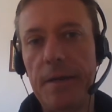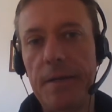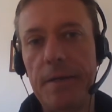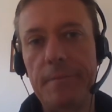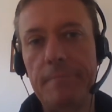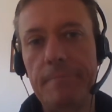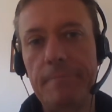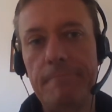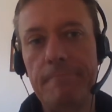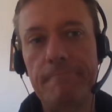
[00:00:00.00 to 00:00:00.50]

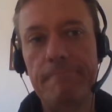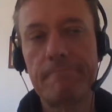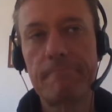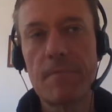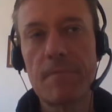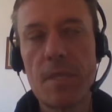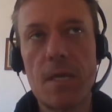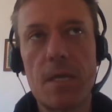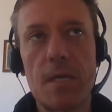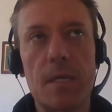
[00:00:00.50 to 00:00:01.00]

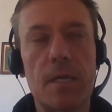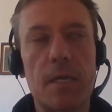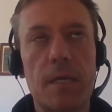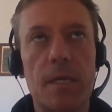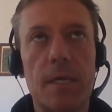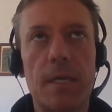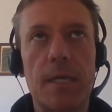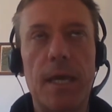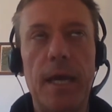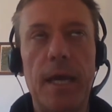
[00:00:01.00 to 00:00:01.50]

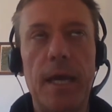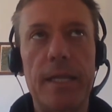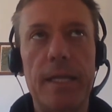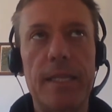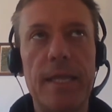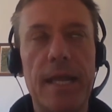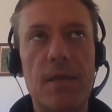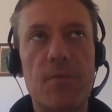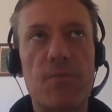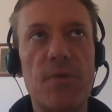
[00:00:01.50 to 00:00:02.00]

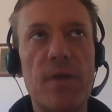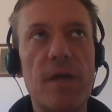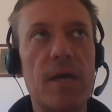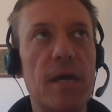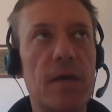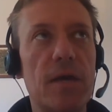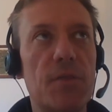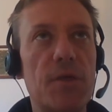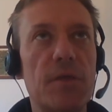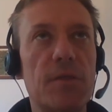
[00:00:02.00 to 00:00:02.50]
I
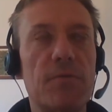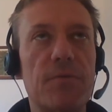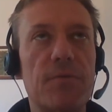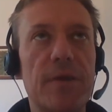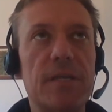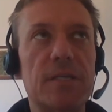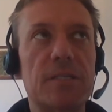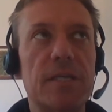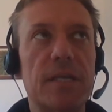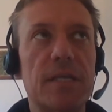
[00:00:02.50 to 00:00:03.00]
think the
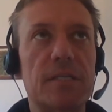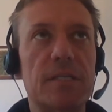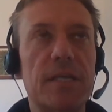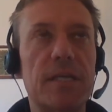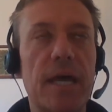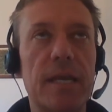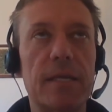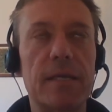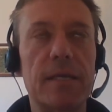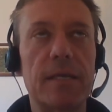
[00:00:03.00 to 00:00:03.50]
reason is
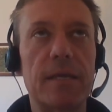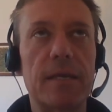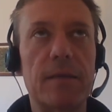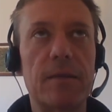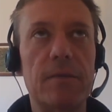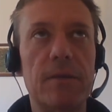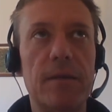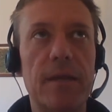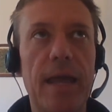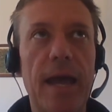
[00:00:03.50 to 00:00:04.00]
that
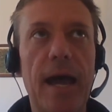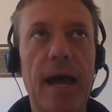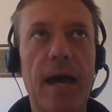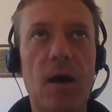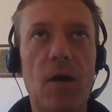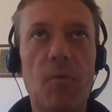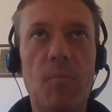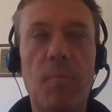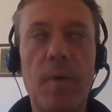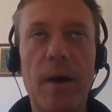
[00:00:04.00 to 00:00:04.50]

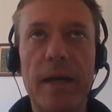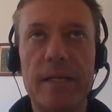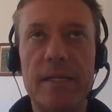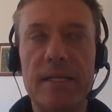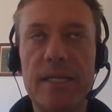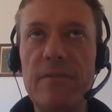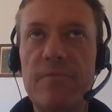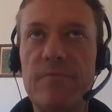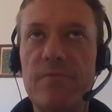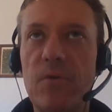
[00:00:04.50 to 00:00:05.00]
now by
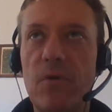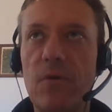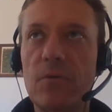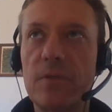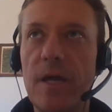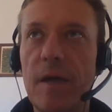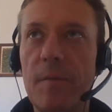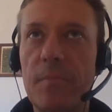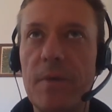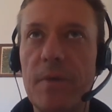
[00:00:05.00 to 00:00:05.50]

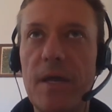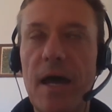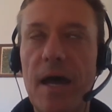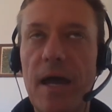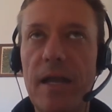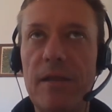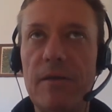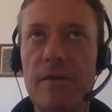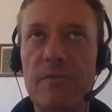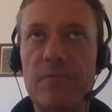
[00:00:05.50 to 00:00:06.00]
default I'm
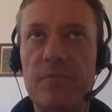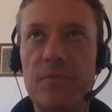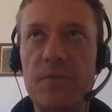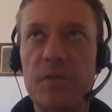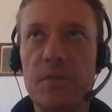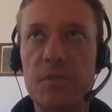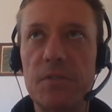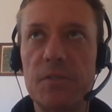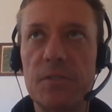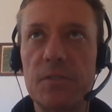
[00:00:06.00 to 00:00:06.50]
kind of
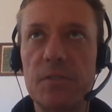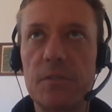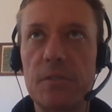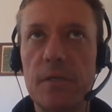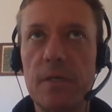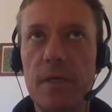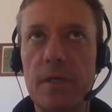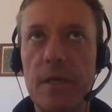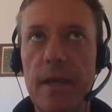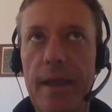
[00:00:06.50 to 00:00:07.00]
just
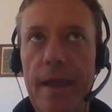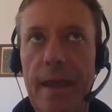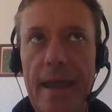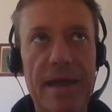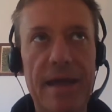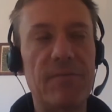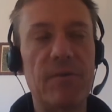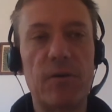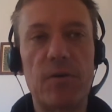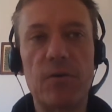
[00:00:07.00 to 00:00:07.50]

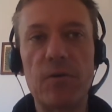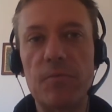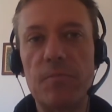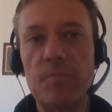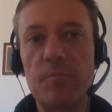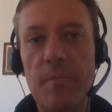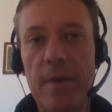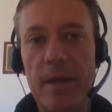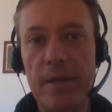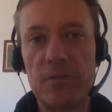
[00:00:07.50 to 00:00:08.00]
have a
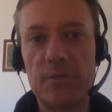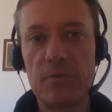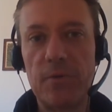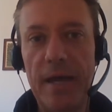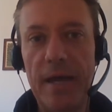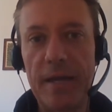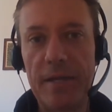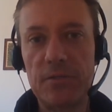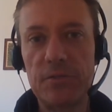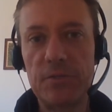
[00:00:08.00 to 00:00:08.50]
good mental
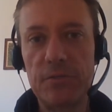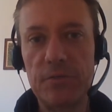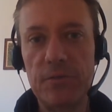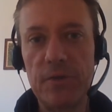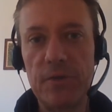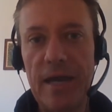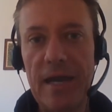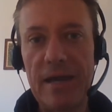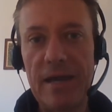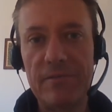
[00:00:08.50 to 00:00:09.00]
attitude.
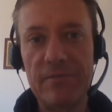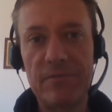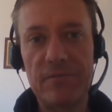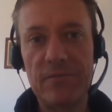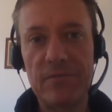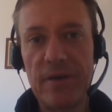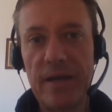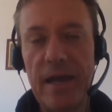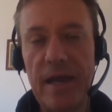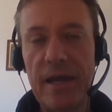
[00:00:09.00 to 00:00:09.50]

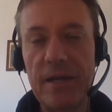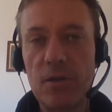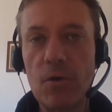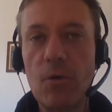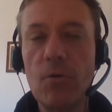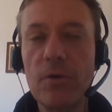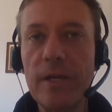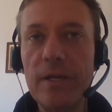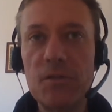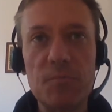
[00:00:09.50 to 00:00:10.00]
I
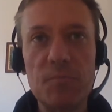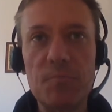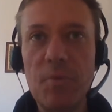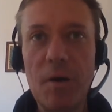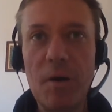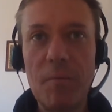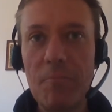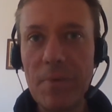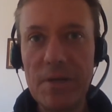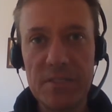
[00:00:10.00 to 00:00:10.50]
don't need to
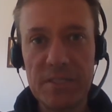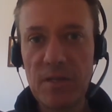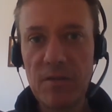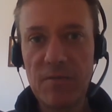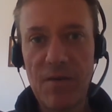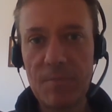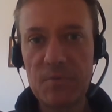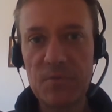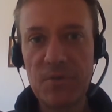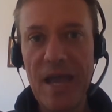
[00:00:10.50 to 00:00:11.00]
pump myself
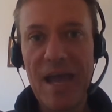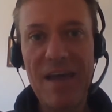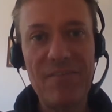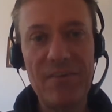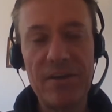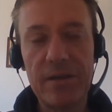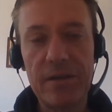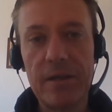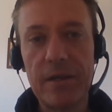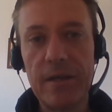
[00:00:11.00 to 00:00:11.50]
up to have
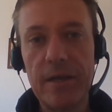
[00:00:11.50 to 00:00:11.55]
it.